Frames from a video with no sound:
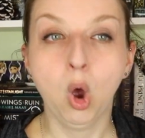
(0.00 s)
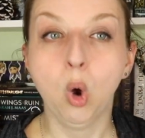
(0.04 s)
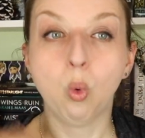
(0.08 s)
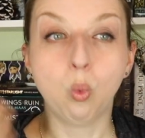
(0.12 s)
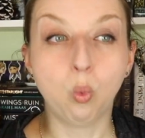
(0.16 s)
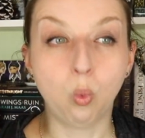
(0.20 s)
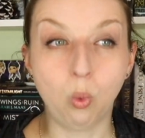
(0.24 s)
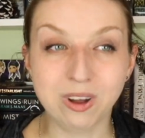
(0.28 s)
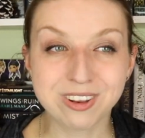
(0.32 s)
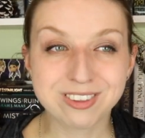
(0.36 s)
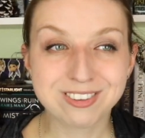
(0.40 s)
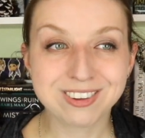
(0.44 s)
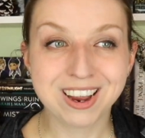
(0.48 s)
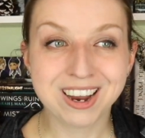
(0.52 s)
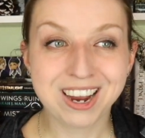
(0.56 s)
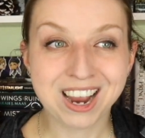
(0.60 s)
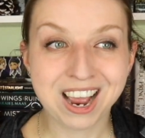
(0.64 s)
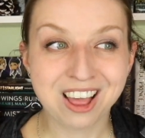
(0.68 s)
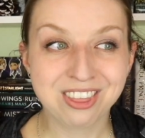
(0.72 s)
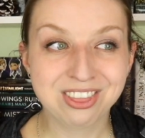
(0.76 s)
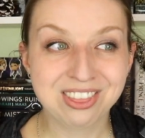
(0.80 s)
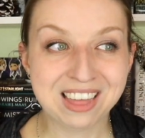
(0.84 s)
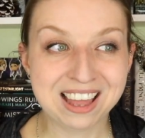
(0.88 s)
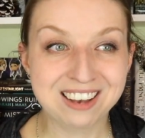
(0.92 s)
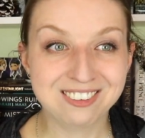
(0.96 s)
Once I
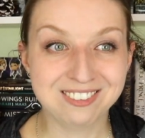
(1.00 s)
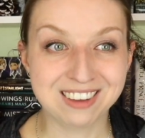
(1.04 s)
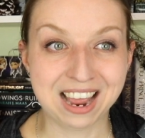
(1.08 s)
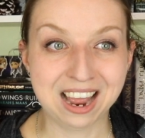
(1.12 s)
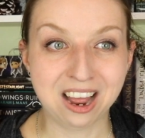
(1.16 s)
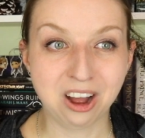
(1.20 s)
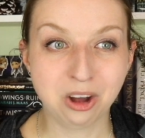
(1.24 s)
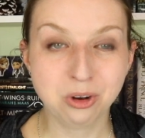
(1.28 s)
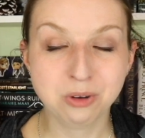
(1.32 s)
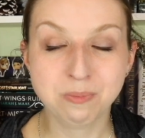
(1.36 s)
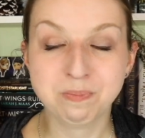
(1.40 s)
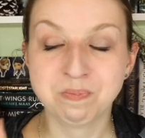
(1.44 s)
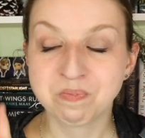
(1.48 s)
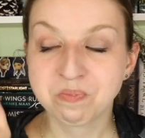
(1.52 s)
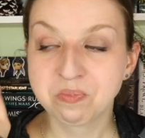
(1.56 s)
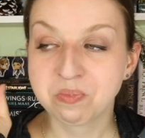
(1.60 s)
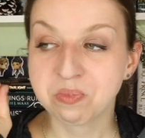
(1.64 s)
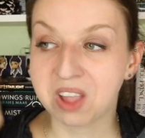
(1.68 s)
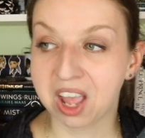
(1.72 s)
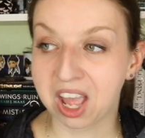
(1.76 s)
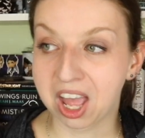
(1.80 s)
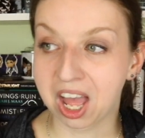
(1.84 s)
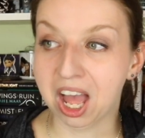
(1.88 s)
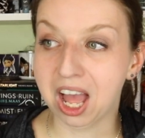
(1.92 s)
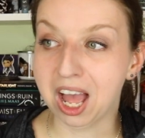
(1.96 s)
got that down,
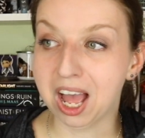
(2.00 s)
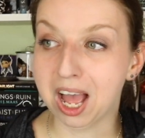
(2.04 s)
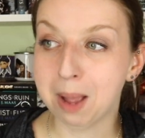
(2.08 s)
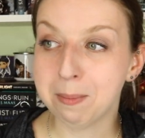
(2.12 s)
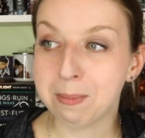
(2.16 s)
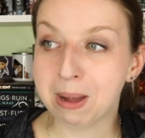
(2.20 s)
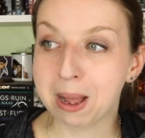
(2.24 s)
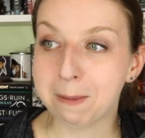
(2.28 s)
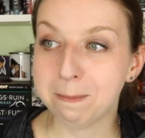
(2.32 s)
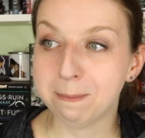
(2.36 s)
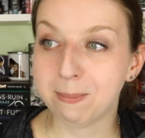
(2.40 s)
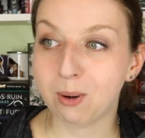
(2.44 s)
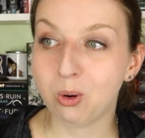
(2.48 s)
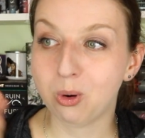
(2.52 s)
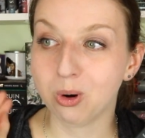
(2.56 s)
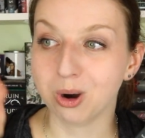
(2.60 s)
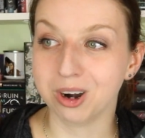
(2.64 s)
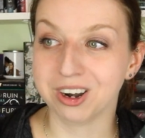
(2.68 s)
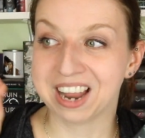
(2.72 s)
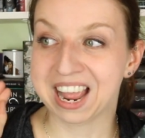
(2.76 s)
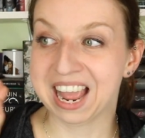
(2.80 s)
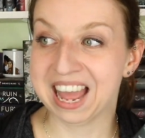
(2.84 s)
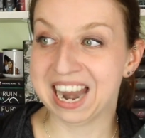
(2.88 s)
I'm on board